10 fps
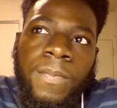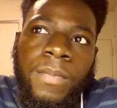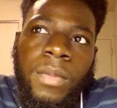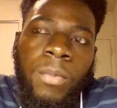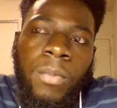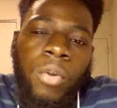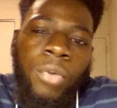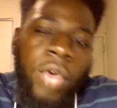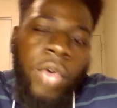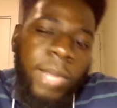more
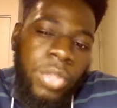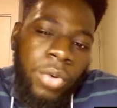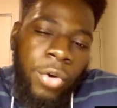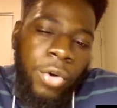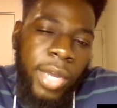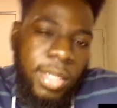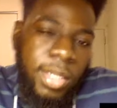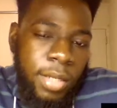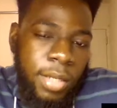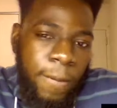program zone
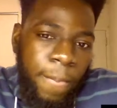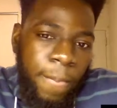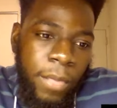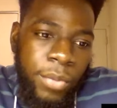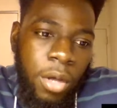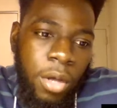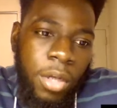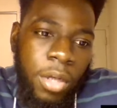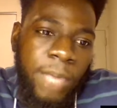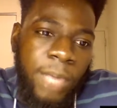oriented on the
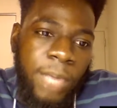chapter level.